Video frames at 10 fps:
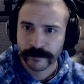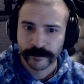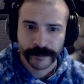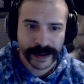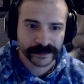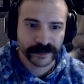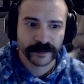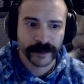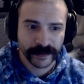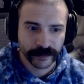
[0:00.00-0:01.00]
Back to the
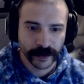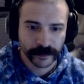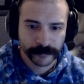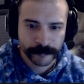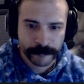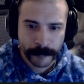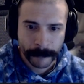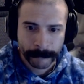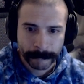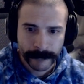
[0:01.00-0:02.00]
main thing.
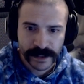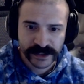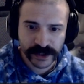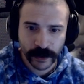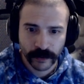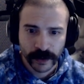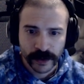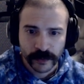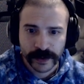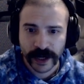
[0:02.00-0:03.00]
So,
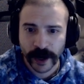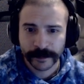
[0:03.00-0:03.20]
we got an